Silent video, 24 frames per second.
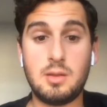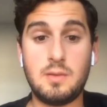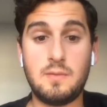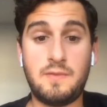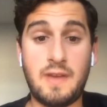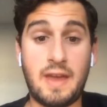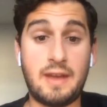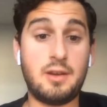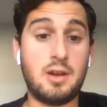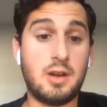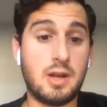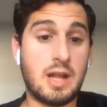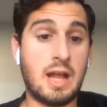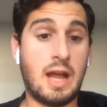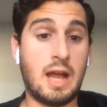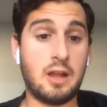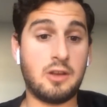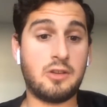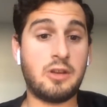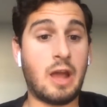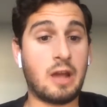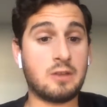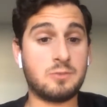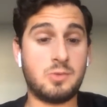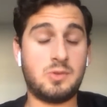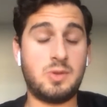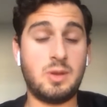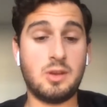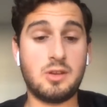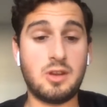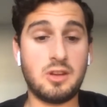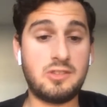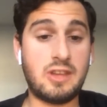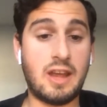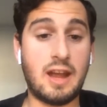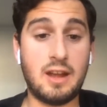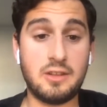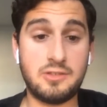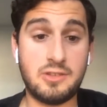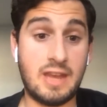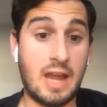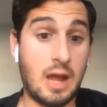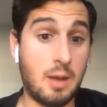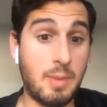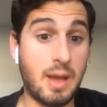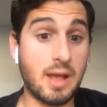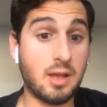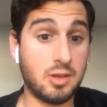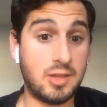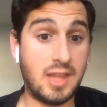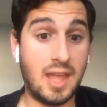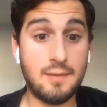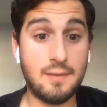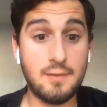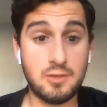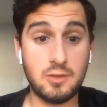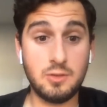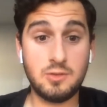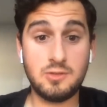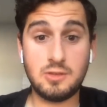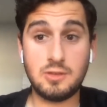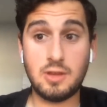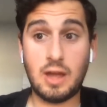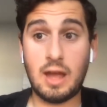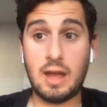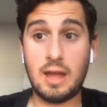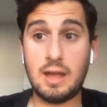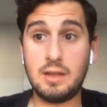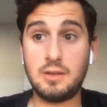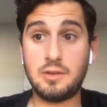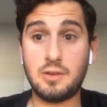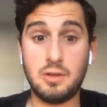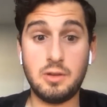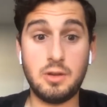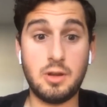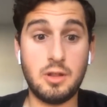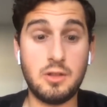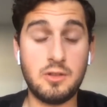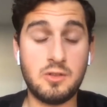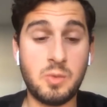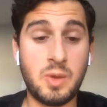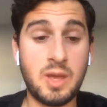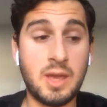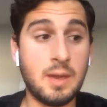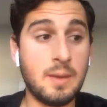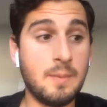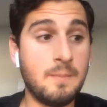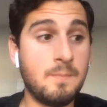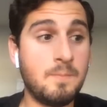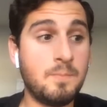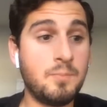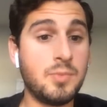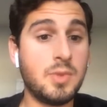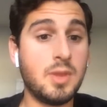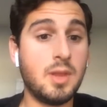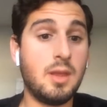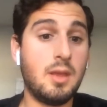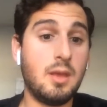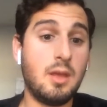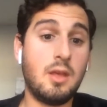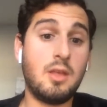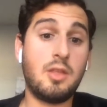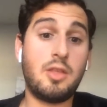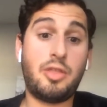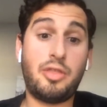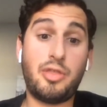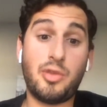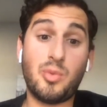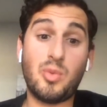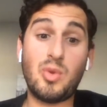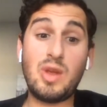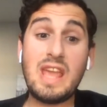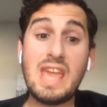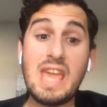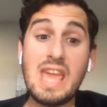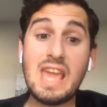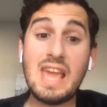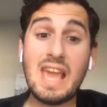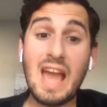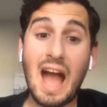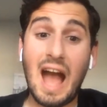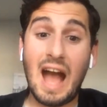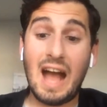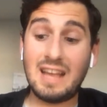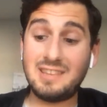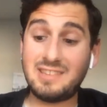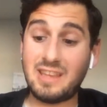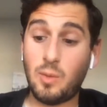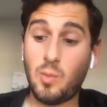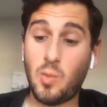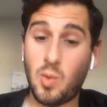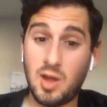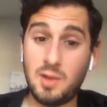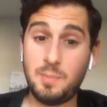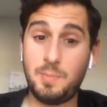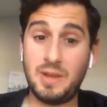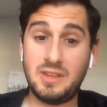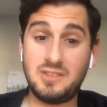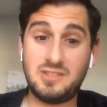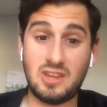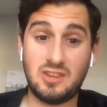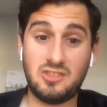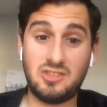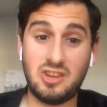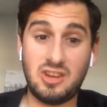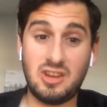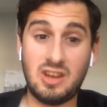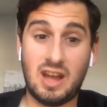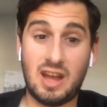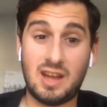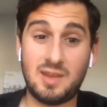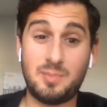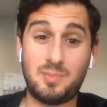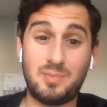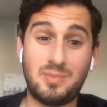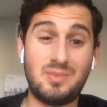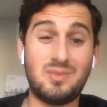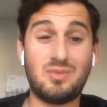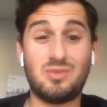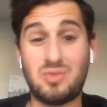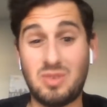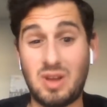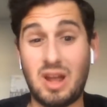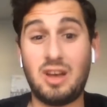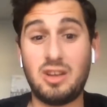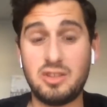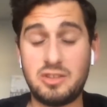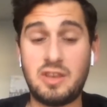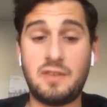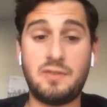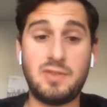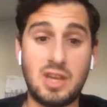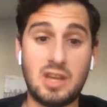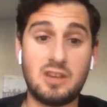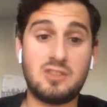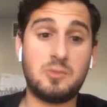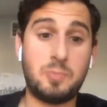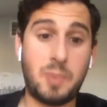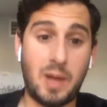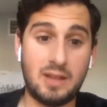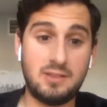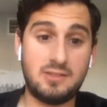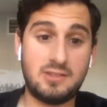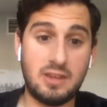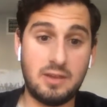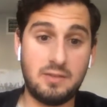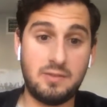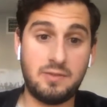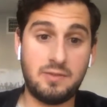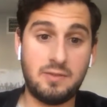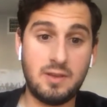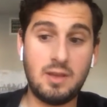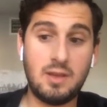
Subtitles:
veteran contracts between Chris Harris and now Michael Davis, who signed earlier this week. 3 guys at one position on relatively expensive